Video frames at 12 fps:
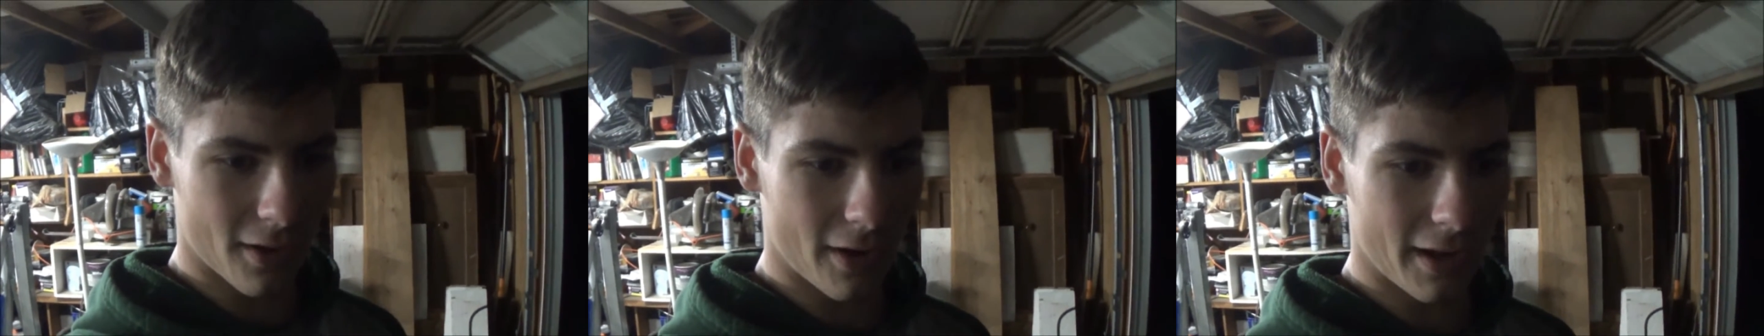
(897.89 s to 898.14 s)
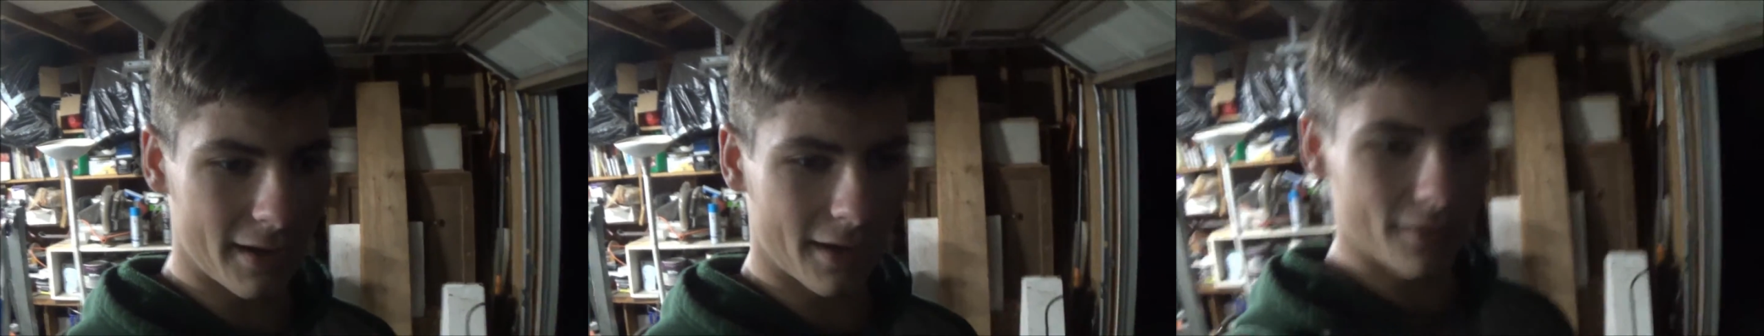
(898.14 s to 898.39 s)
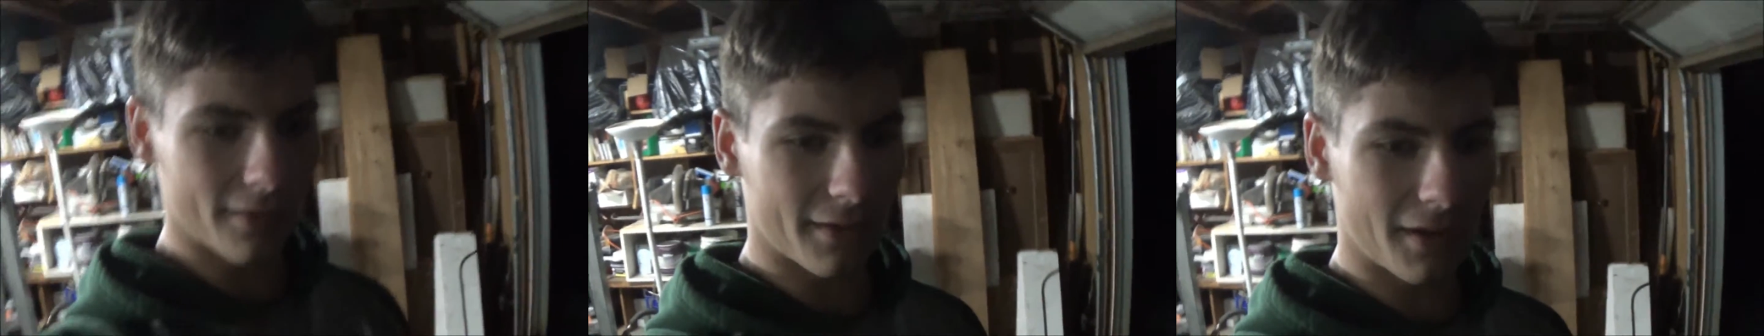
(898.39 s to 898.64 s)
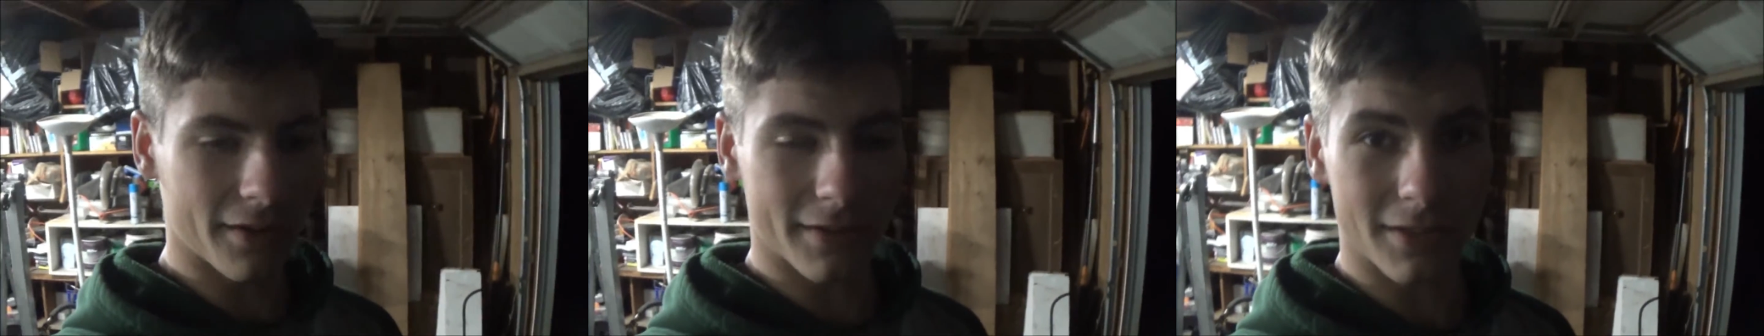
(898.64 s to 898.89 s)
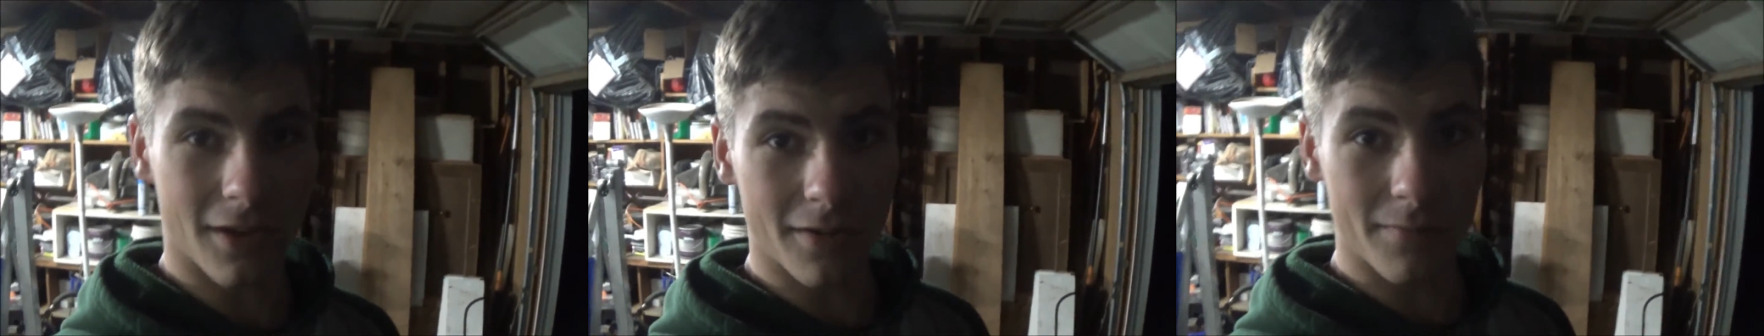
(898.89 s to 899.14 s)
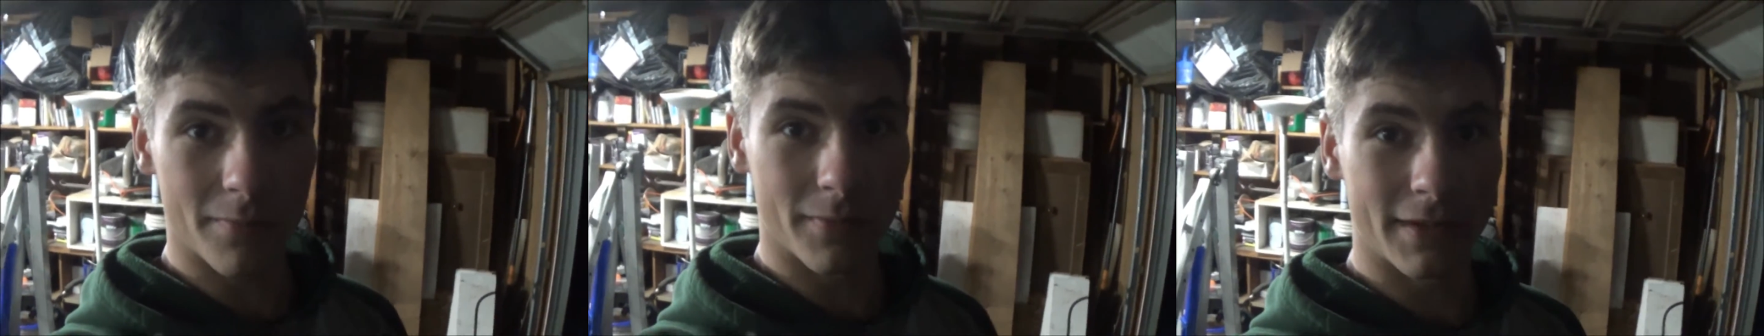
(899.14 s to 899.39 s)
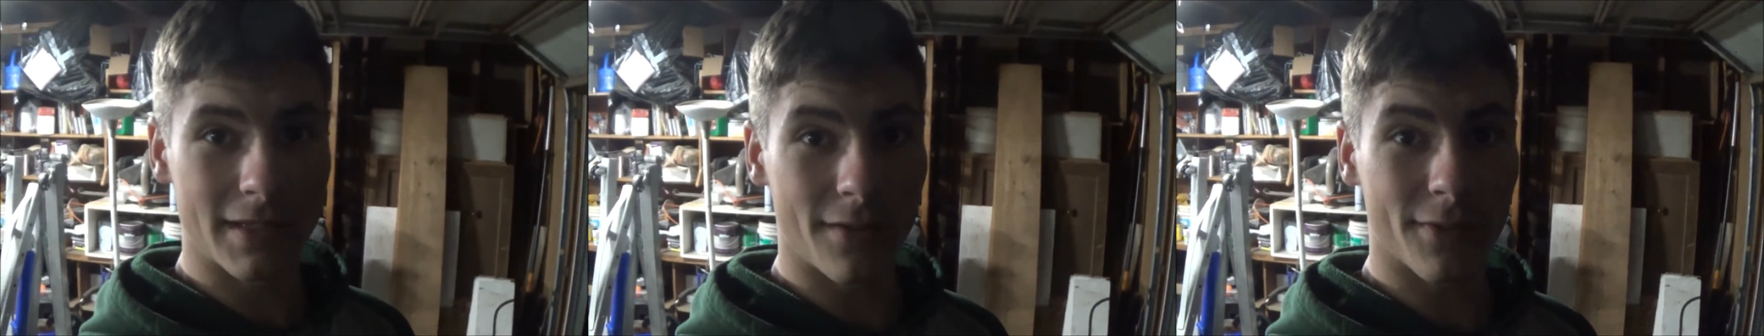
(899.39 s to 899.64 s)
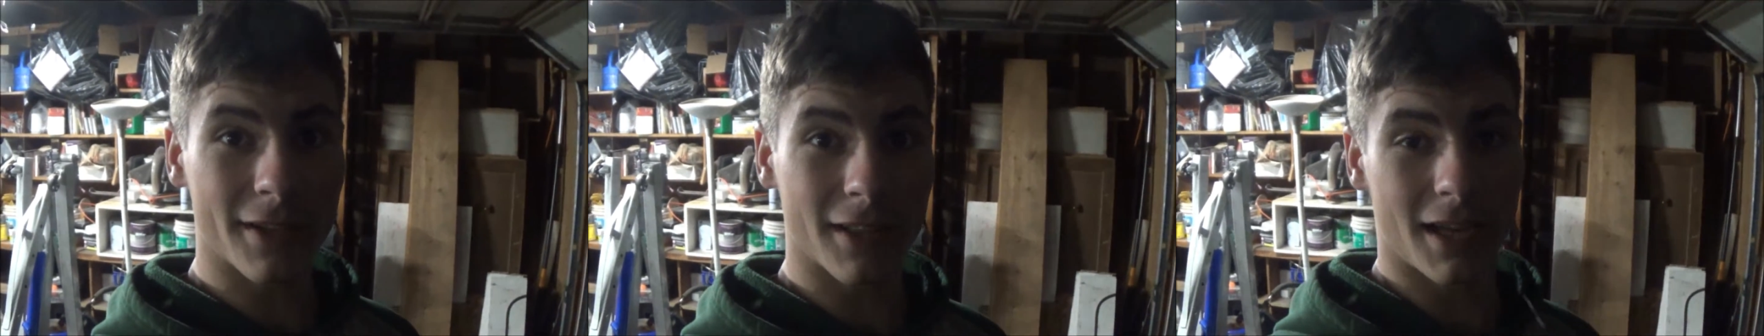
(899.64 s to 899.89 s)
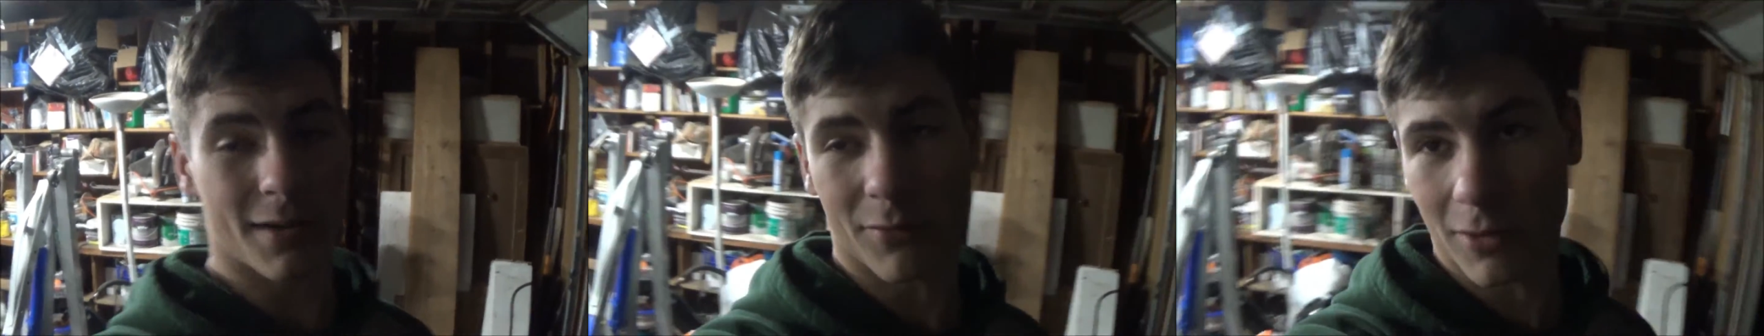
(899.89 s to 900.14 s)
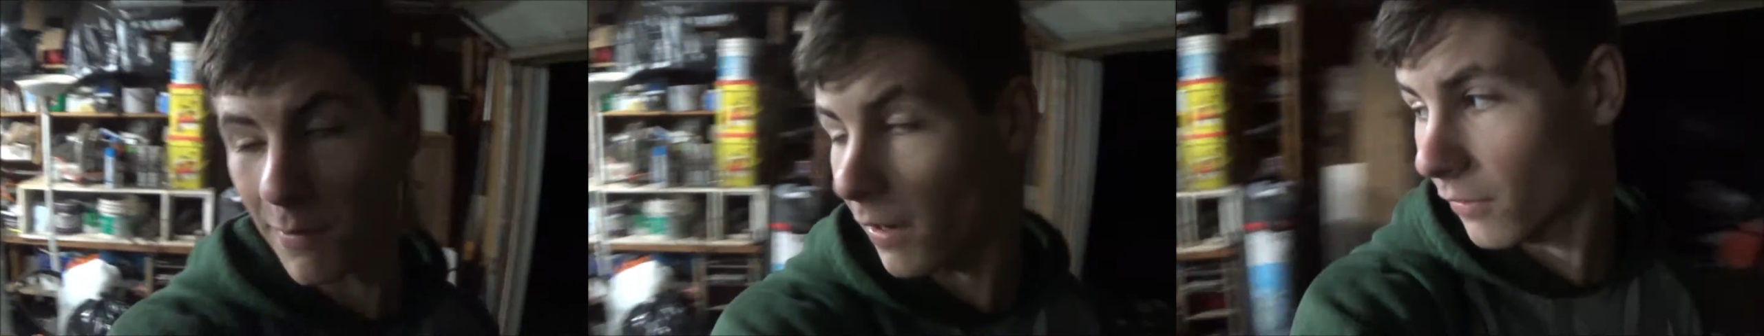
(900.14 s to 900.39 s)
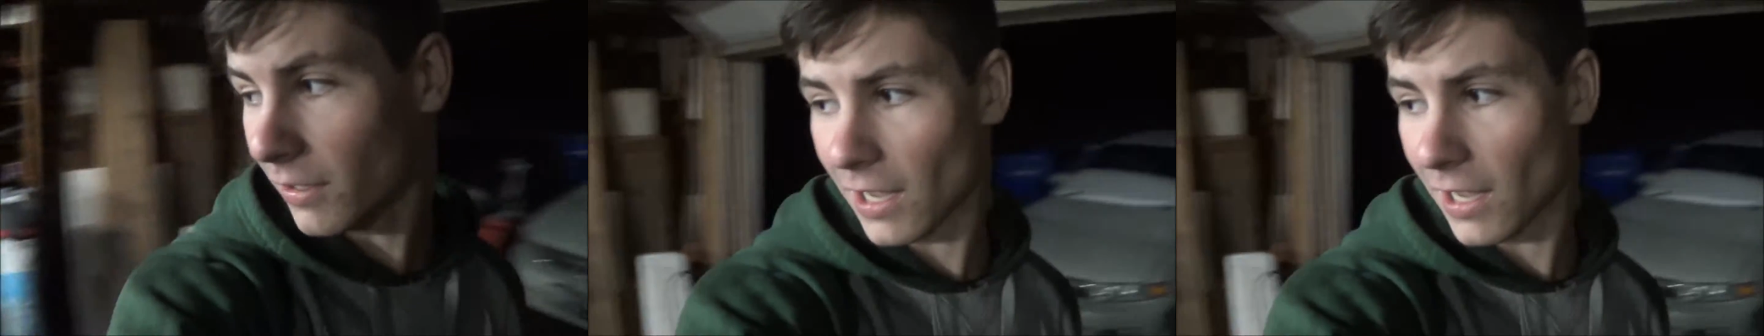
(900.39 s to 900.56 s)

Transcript: go ahead and give this another start and see if it's clean before the battery